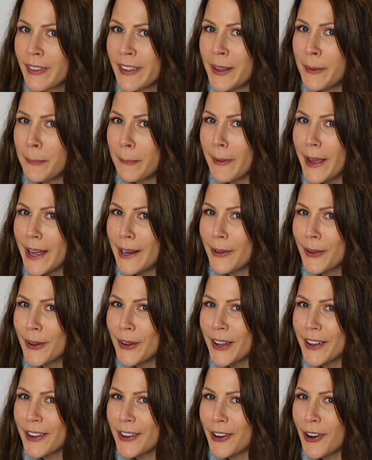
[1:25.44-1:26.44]
it may look
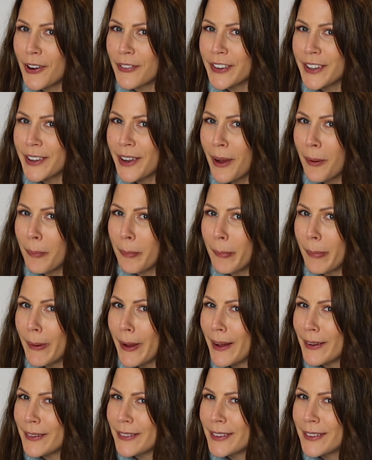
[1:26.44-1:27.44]
like a coffee cup,
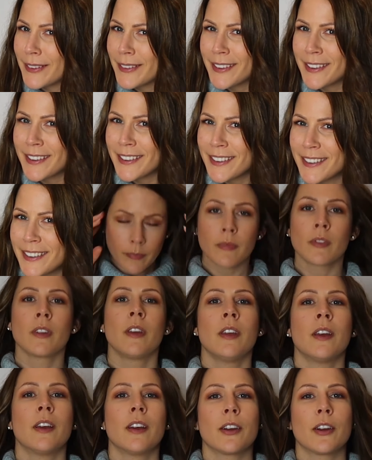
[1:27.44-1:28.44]
but...
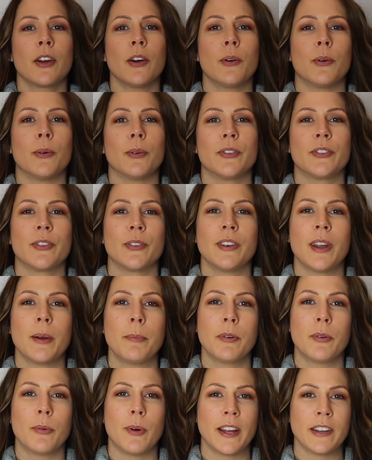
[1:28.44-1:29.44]
Cool, so
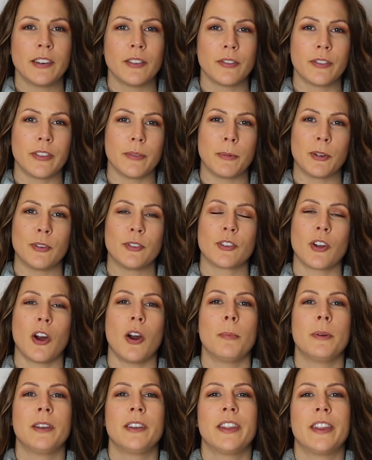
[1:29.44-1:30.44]
number one of the most
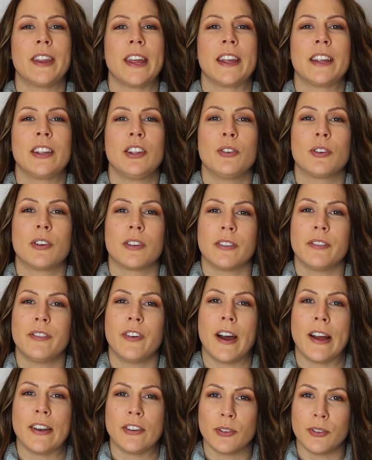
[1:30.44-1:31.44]
common thing you're going to
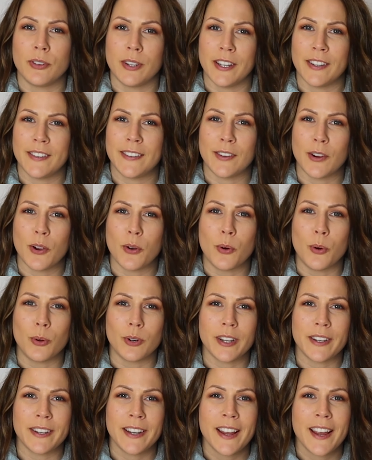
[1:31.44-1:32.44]
find on your SEO
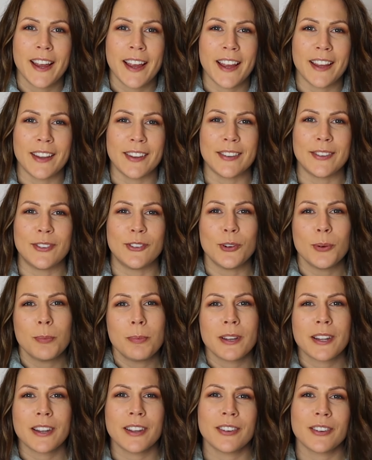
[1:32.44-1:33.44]
audit is
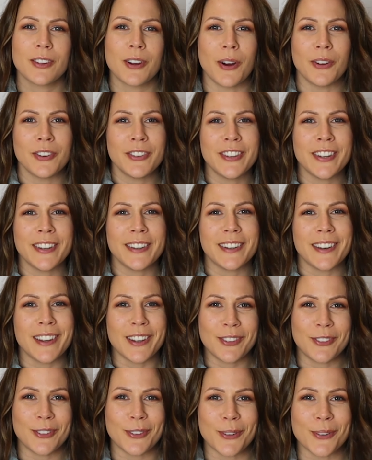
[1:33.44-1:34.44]
duplicate content
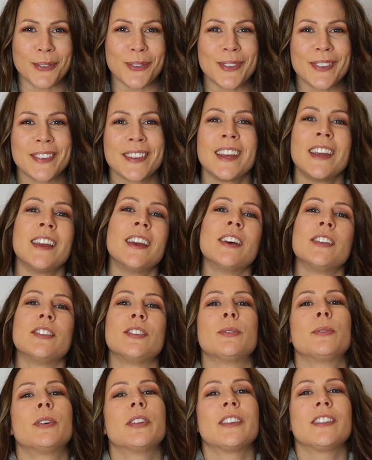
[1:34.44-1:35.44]
issues.
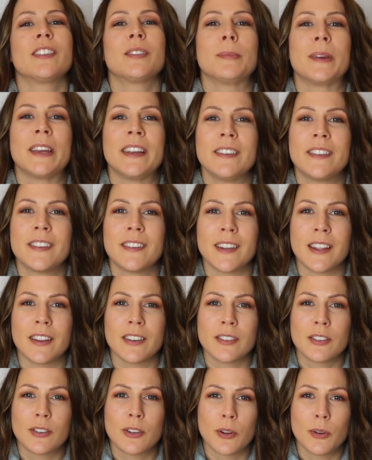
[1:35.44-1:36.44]
So what this means is
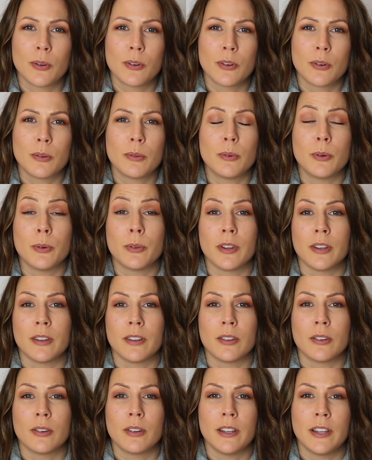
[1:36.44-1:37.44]
that Google, or
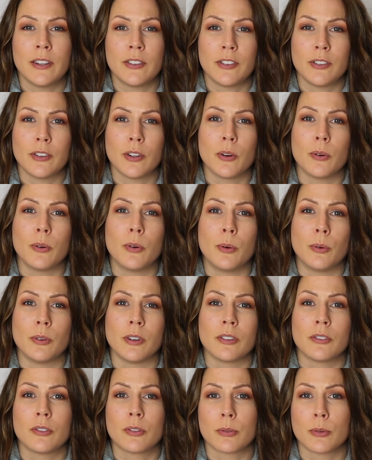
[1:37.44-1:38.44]
the SEO
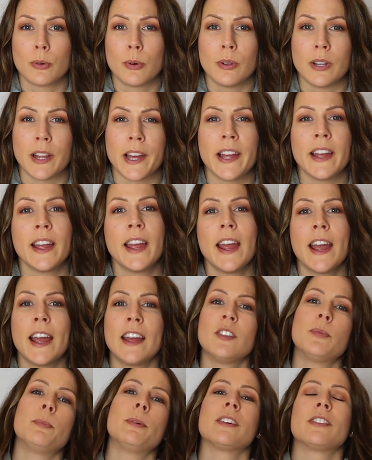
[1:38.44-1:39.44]
audit crawler,
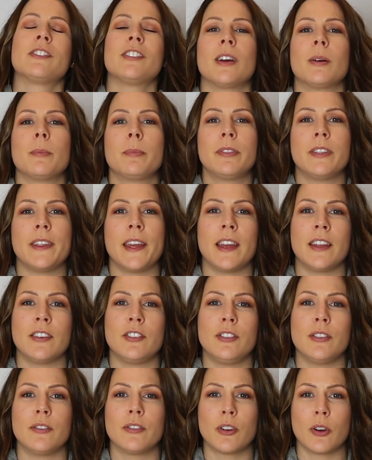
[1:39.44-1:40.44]
has picked up
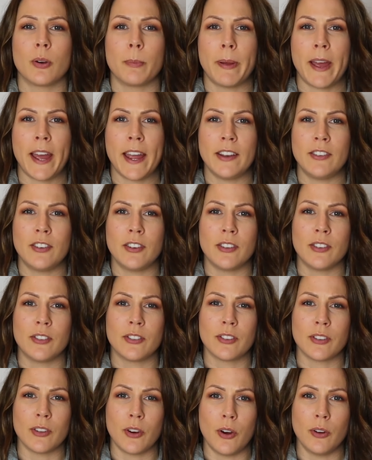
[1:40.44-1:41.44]
that you've got
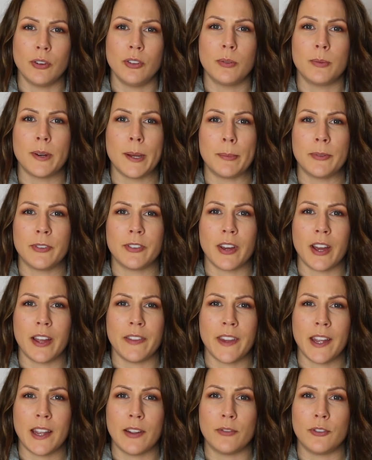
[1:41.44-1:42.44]
pages on your
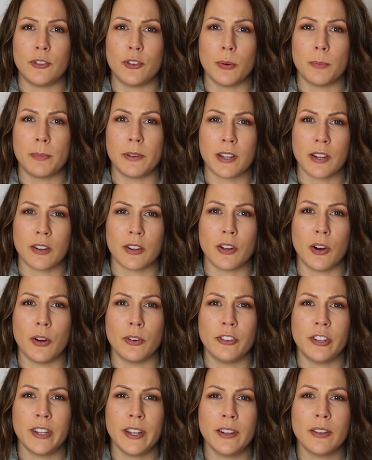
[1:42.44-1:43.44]
website that have duplicate
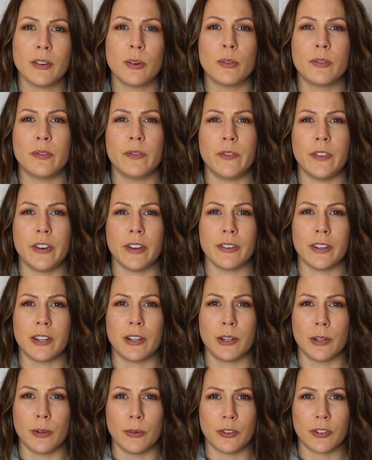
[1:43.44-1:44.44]
content or very
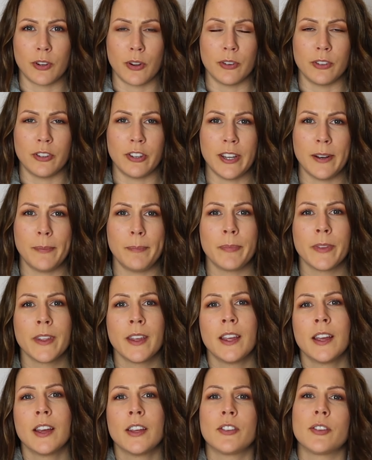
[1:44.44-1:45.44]
close content.
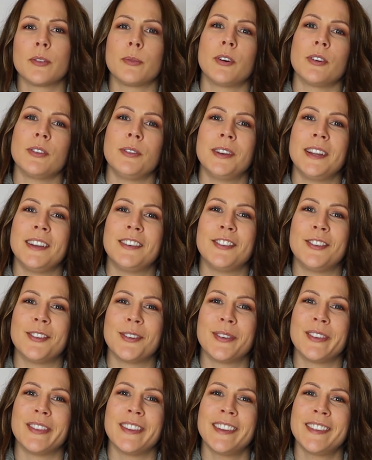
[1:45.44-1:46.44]
So what you need to
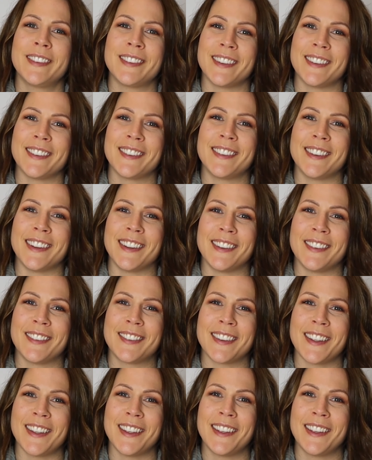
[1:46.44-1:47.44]
do in this
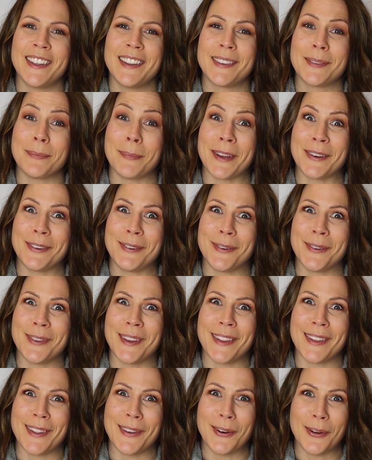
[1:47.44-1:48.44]
instance is make sure
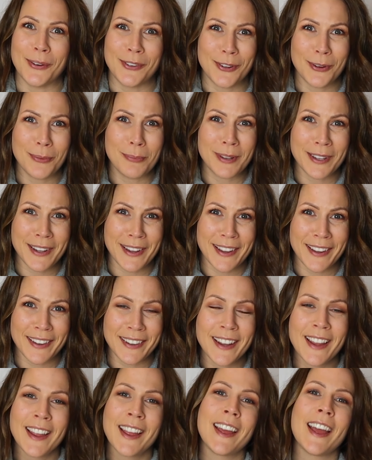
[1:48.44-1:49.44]
that they're not duplicate.
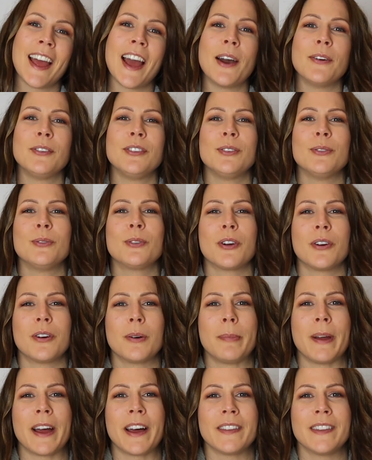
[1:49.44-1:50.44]
How do you go
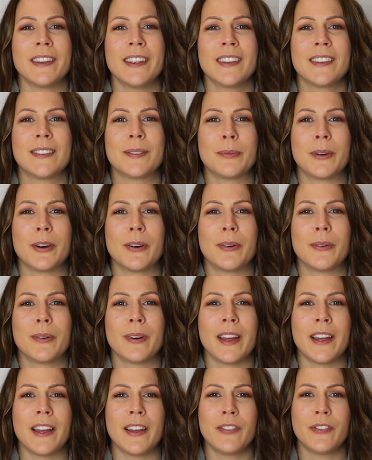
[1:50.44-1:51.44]
about this?
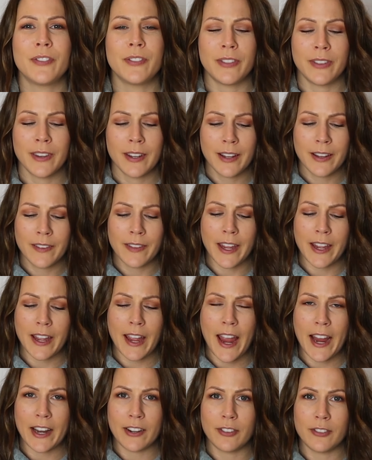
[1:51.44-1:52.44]
Well, if they
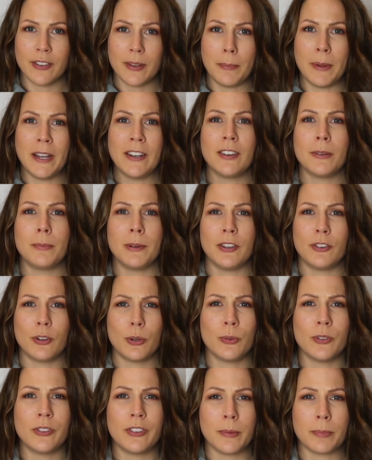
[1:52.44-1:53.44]
are actually meant to be
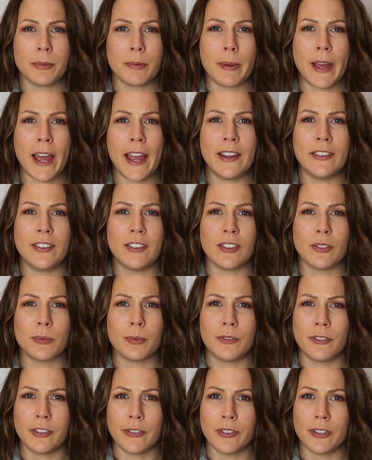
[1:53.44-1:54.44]
two separate pages
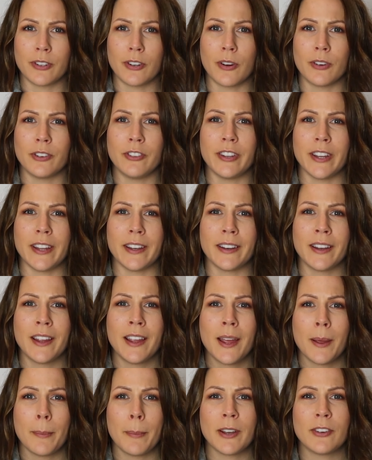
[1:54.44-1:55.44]
with different content,
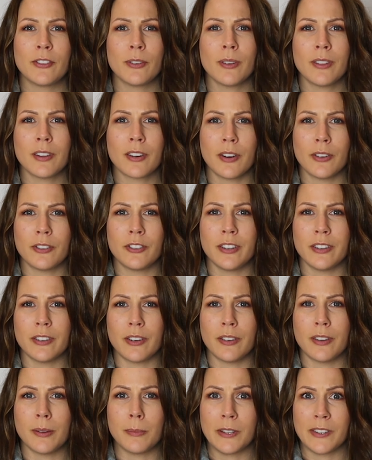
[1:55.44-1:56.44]
make sure the content
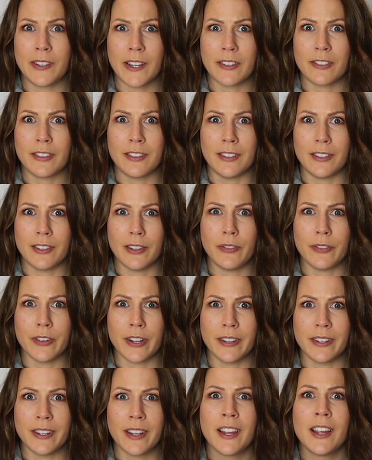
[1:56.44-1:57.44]
on them is actually
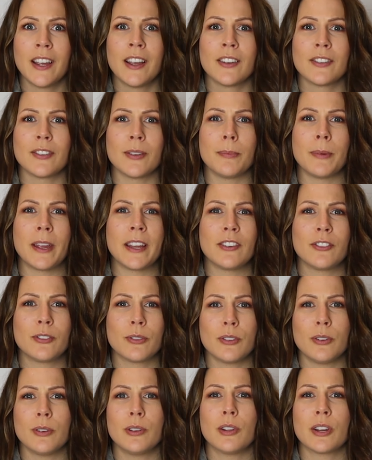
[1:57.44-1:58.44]
different. So make
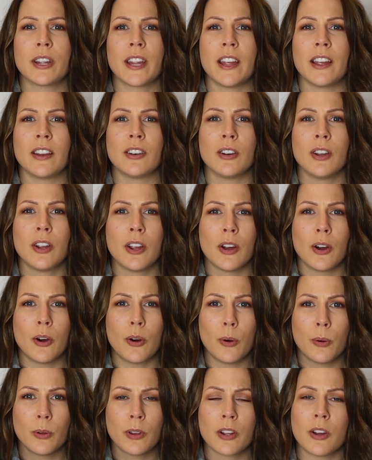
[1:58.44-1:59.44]
sure you look at
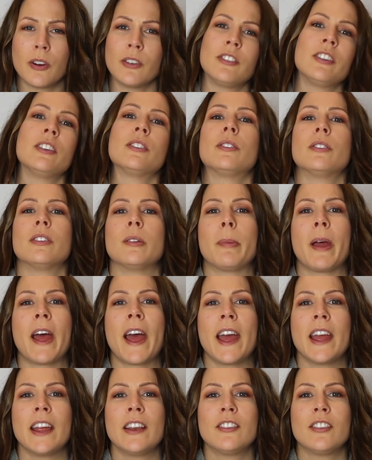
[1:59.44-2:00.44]
all the content on the
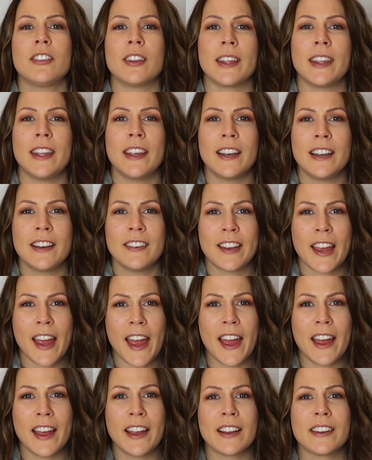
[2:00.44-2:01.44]
page, the heading
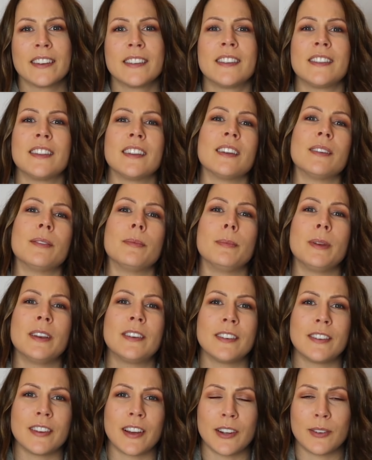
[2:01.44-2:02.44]
tags, the
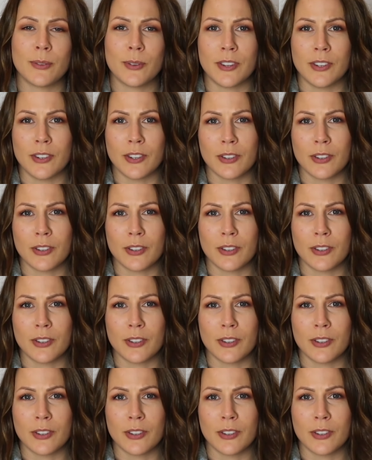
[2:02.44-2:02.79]
meta titles and